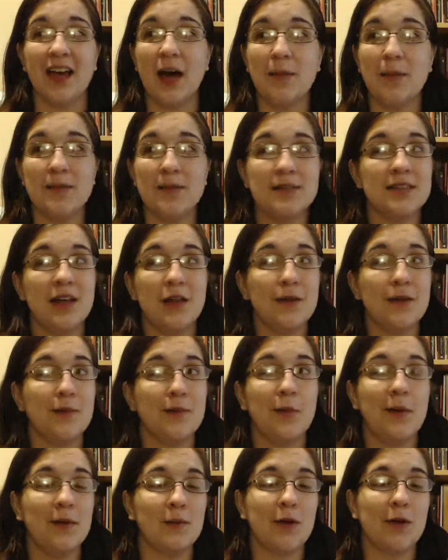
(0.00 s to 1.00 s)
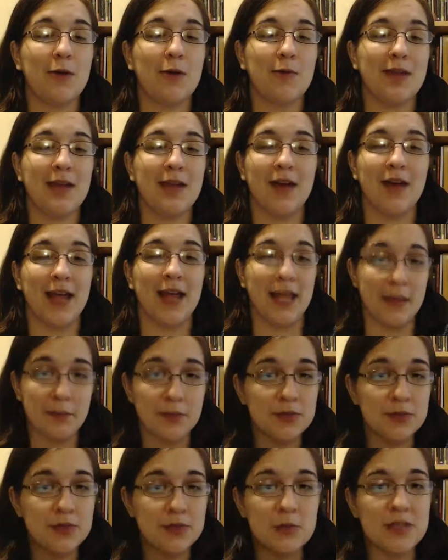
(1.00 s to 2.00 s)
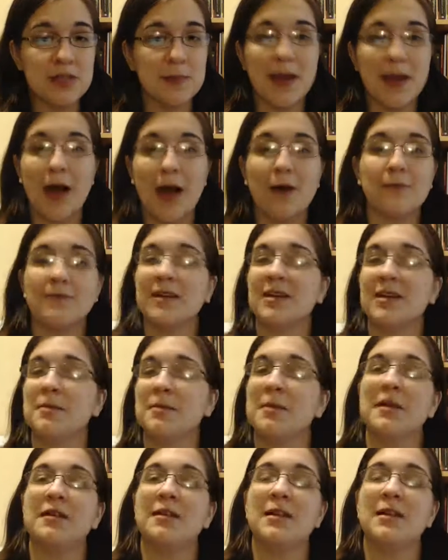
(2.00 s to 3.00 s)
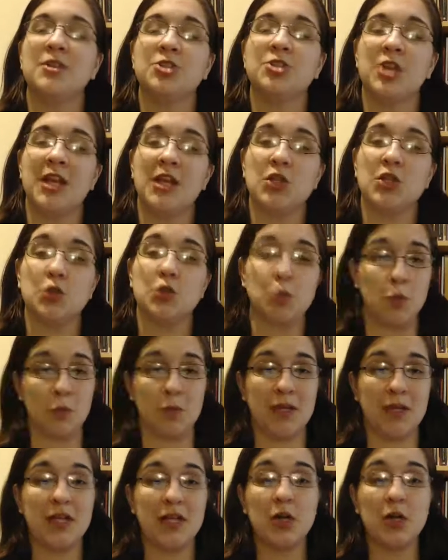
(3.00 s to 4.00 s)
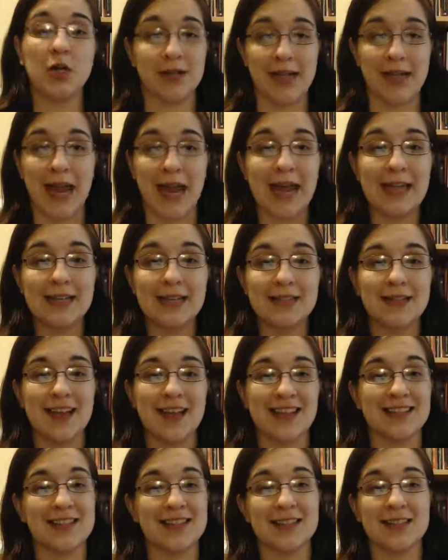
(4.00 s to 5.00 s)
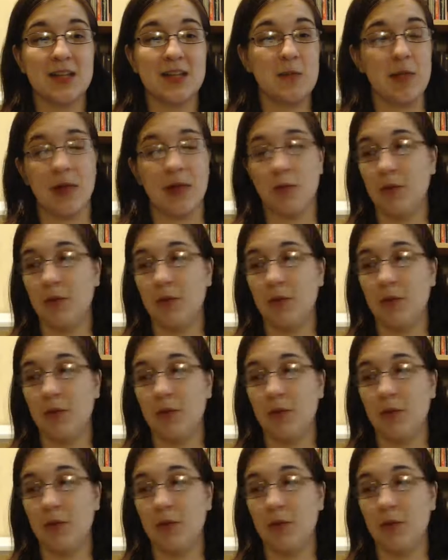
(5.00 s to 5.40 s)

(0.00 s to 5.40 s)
up until the point where we are able to somehow fundamentally change or recreate a system.